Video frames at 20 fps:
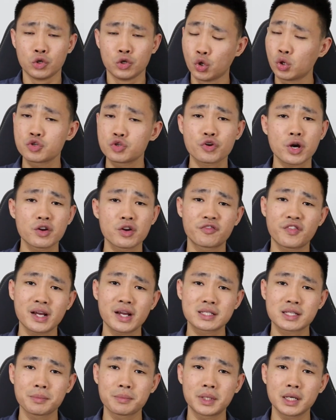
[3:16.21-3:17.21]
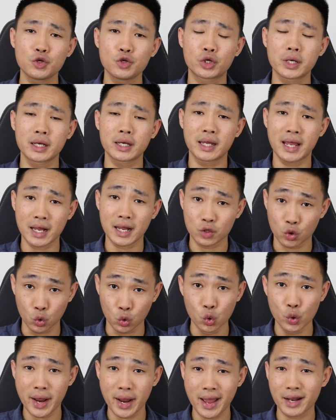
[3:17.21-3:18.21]
Don't try to find something you can get
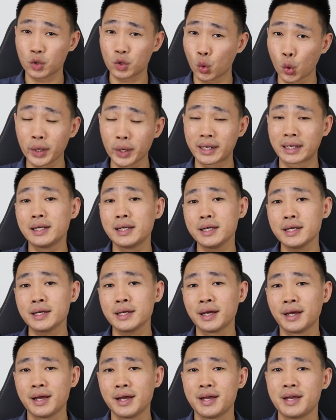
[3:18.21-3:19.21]
good at quickly.